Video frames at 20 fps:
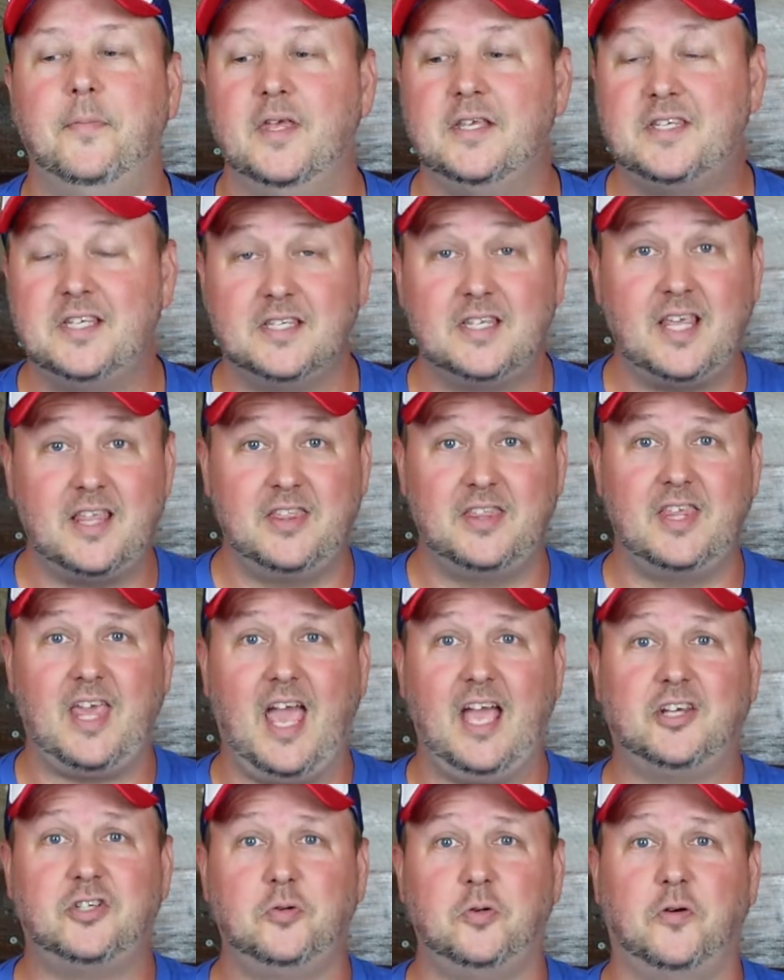This is an
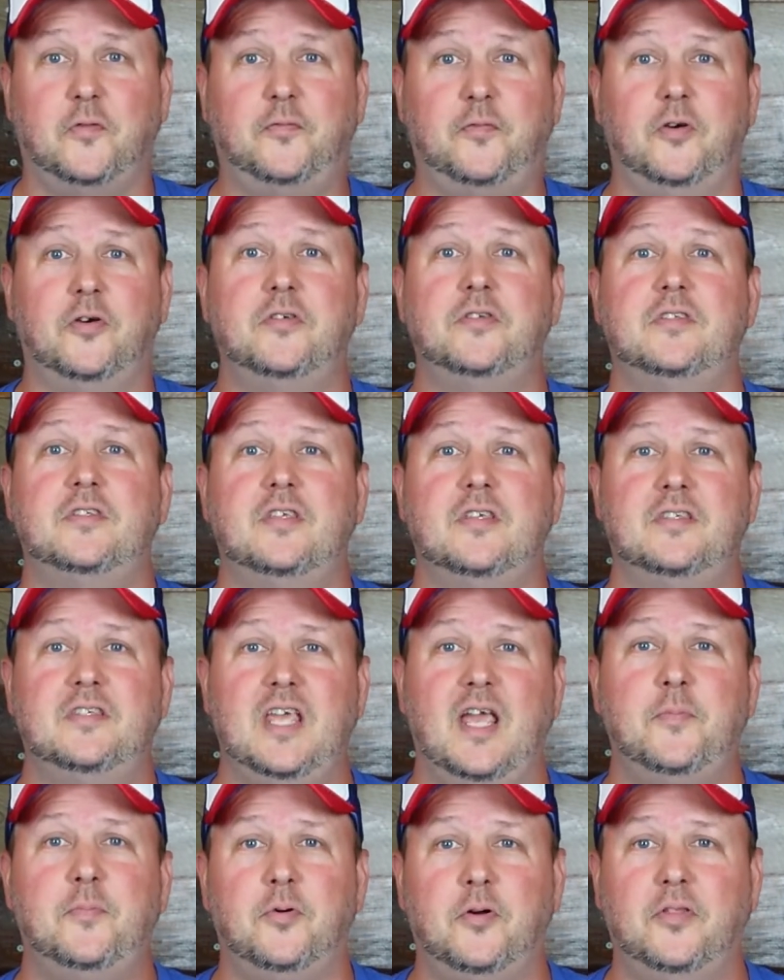actual first
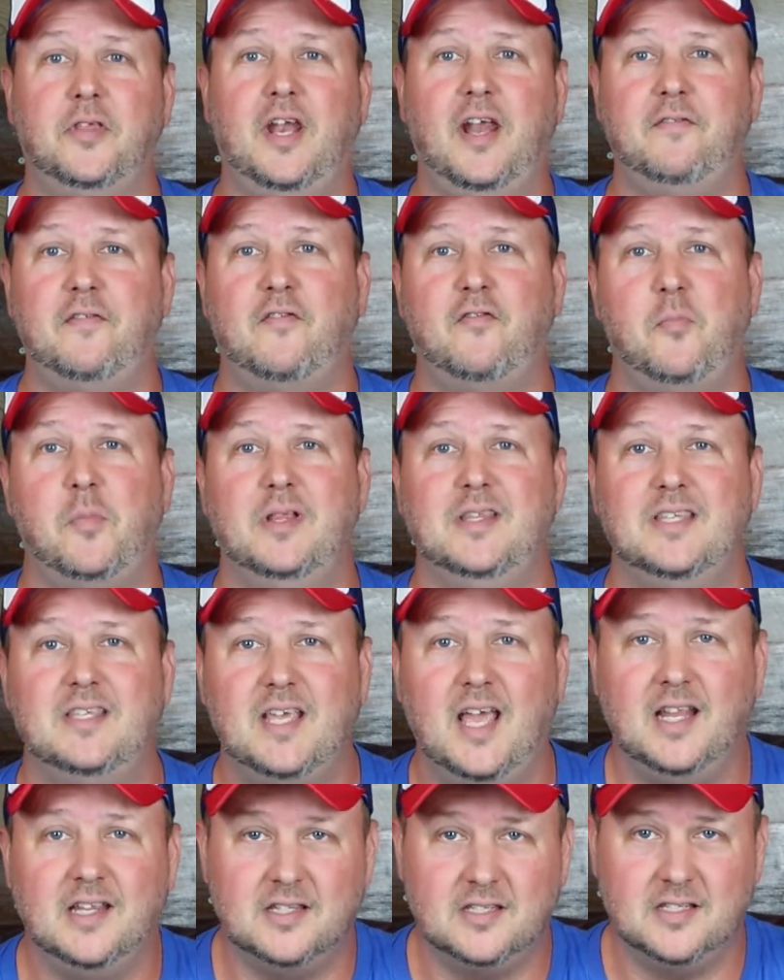sample that I've ever been
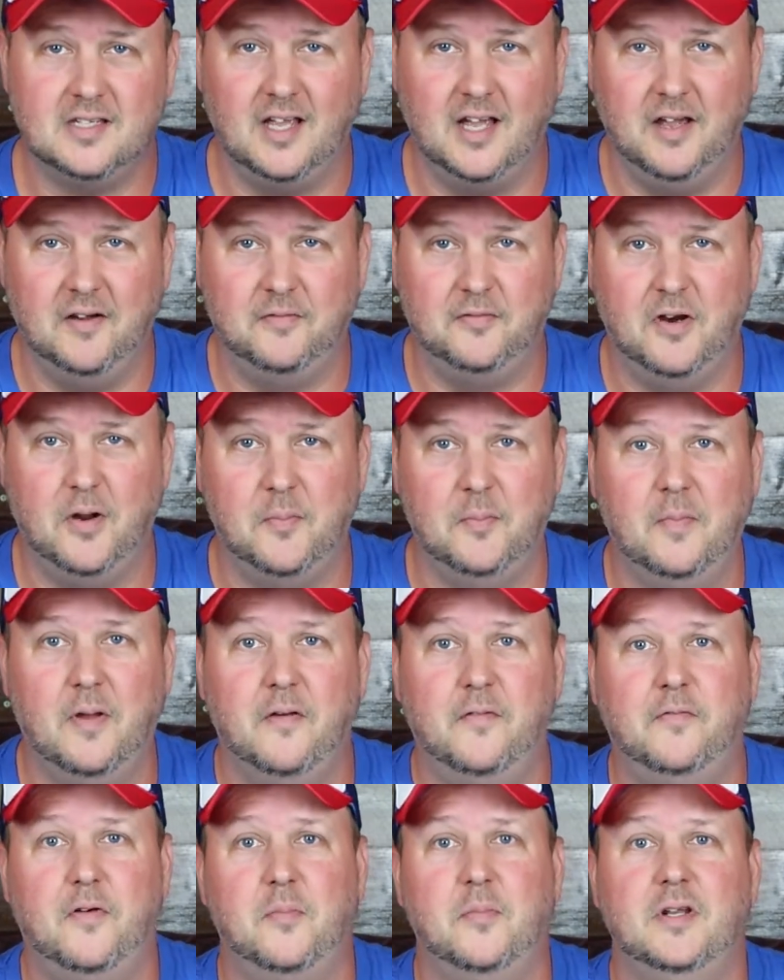sent from
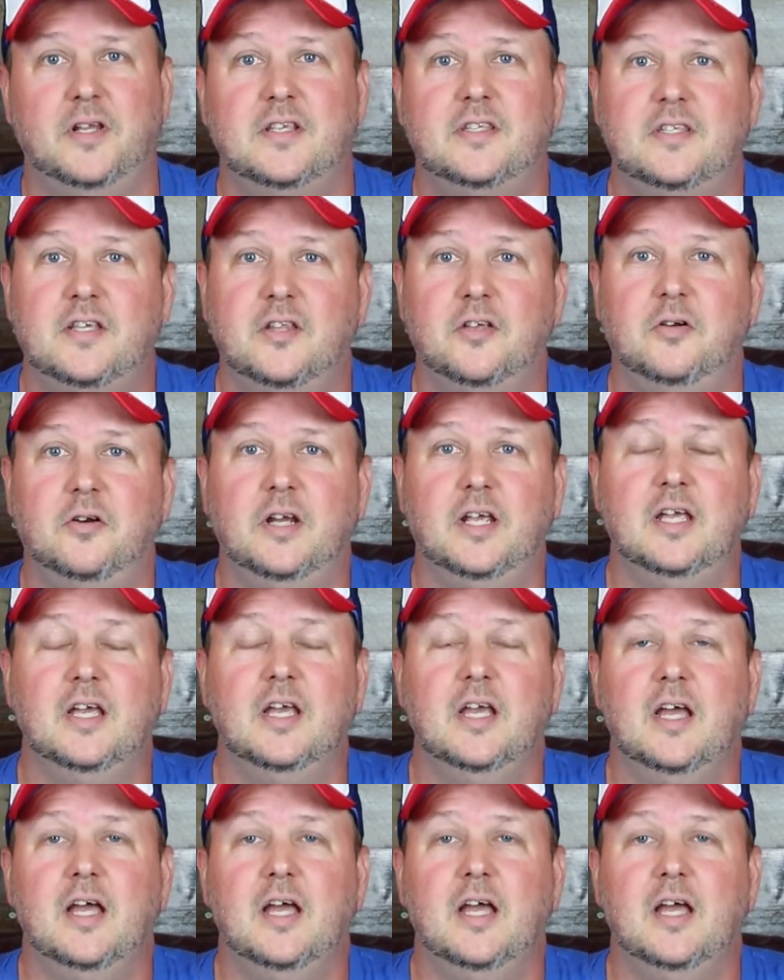a distillery.